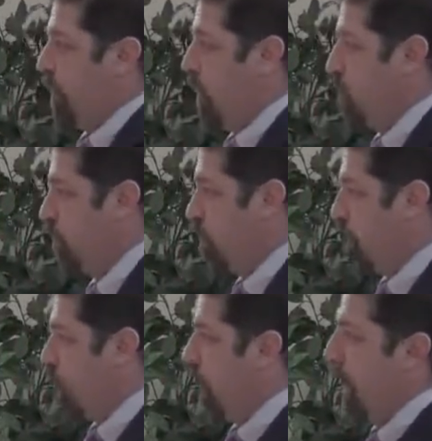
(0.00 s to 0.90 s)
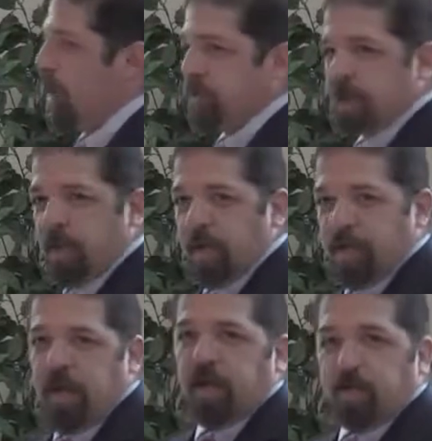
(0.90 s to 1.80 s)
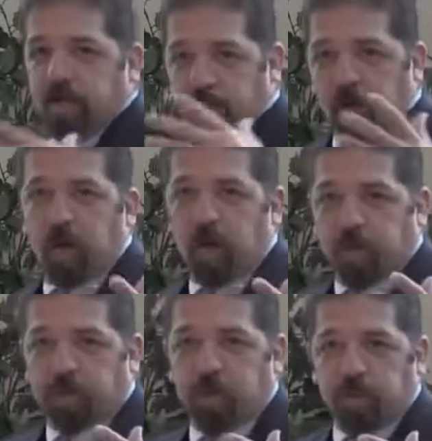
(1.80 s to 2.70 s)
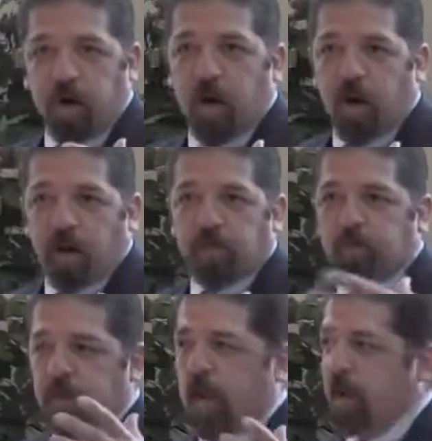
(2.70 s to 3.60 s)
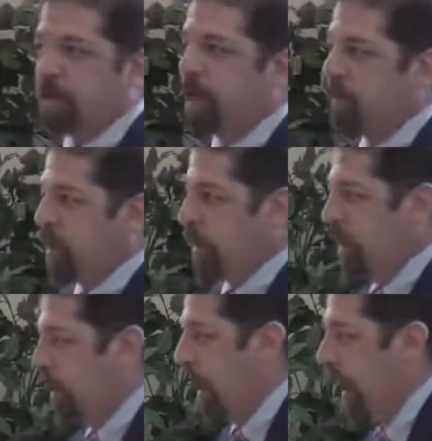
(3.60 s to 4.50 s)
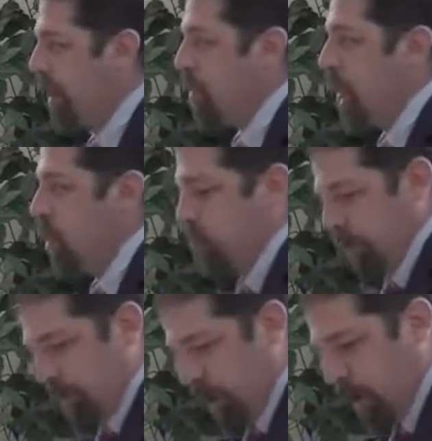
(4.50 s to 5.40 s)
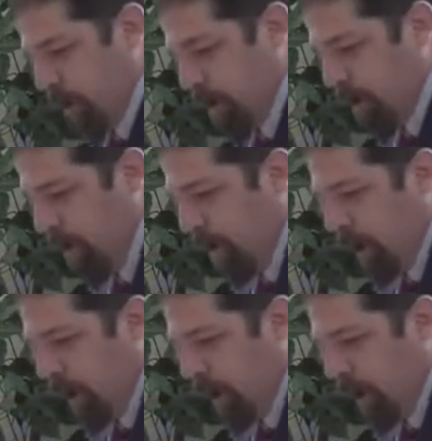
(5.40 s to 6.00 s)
those who comprise the kingdom of the cults, which are typically anti-Trinitarian,